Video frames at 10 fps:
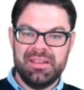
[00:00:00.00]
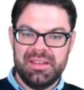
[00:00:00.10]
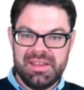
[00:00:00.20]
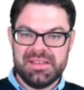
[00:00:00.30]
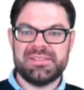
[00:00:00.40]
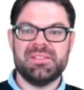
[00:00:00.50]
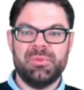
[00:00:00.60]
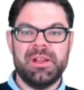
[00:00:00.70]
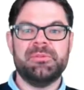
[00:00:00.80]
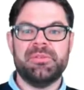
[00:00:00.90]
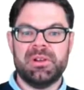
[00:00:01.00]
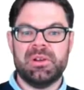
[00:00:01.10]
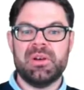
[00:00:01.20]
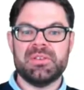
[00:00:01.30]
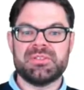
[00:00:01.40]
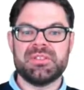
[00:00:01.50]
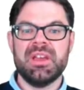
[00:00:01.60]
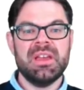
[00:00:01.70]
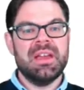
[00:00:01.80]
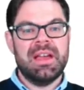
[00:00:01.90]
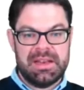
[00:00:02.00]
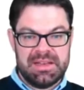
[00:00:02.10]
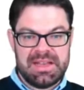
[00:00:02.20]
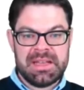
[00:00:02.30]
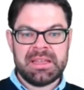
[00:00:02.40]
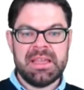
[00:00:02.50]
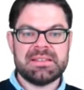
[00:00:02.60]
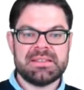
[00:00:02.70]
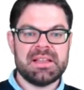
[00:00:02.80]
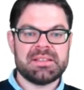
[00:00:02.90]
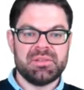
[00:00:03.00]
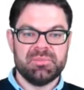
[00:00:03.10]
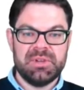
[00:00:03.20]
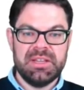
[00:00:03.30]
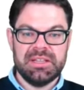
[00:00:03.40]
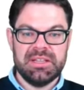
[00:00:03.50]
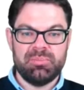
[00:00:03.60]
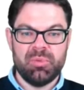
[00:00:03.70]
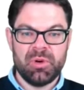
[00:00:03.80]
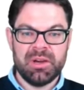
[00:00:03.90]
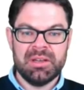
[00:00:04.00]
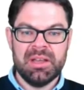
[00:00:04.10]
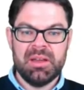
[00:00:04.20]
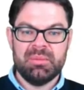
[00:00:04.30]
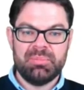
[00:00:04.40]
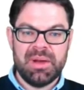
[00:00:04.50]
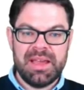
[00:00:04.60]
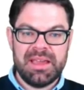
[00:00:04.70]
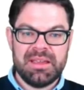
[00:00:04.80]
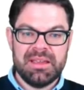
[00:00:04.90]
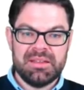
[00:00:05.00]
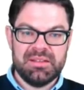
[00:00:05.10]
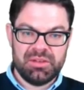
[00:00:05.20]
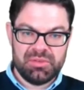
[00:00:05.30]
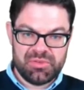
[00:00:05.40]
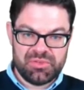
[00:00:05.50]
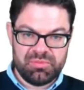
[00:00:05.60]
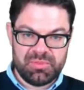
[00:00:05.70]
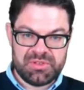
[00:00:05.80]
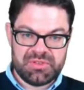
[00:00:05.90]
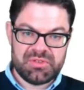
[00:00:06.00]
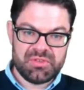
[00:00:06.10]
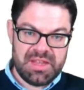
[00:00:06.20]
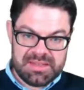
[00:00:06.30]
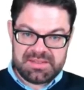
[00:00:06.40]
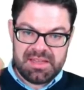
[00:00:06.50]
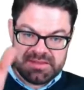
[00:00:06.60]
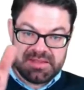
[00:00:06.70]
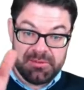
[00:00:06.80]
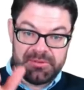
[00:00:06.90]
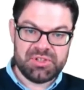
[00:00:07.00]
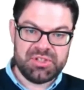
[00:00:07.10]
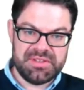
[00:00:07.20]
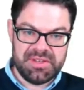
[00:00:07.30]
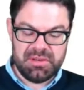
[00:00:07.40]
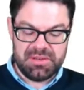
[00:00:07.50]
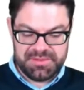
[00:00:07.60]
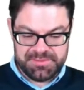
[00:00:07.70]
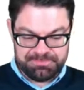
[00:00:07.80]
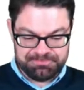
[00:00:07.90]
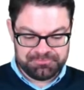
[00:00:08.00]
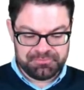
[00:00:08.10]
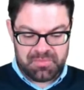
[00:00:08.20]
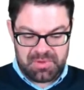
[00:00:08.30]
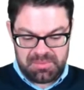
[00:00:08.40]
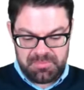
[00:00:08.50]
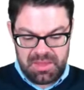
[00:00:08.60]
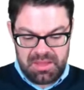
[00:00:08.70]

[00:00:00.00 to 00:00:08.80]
is the welfare loss. And in that case, that's completely borne by the consumers. So that's, that's the efficiency loss. Okay?